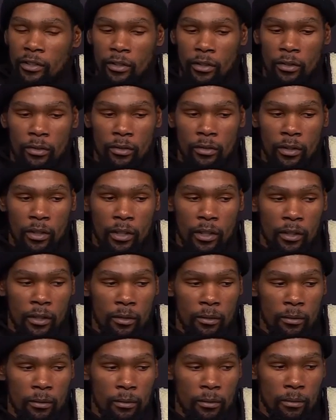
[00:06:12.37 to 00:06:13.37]
So
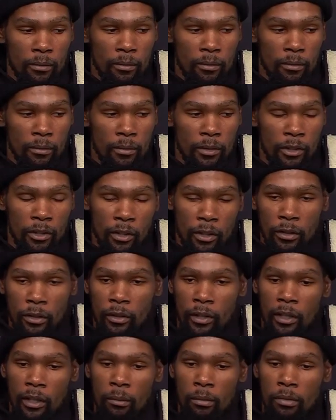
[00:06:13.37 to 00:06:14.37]
it's only
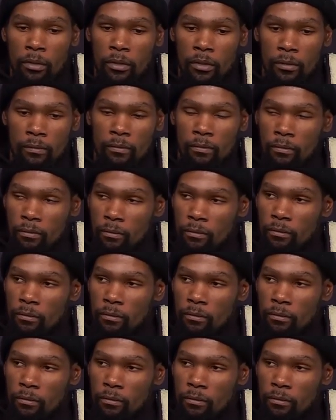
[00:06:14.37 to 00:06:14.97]
going to help us.